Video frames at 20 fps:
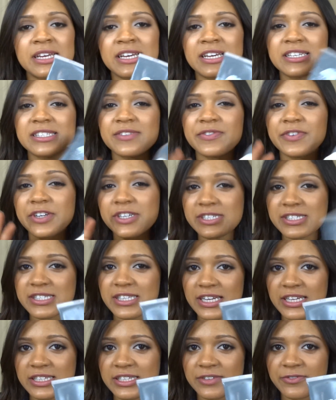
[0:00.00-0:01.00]
It's a very
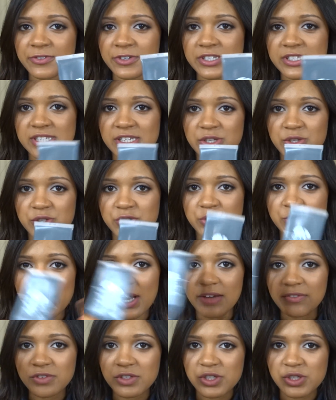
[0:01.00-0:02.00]
slight difference, and you do
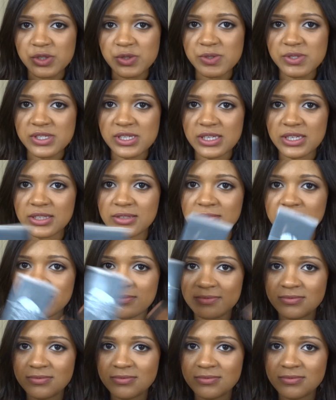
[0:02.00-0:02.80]
have to use it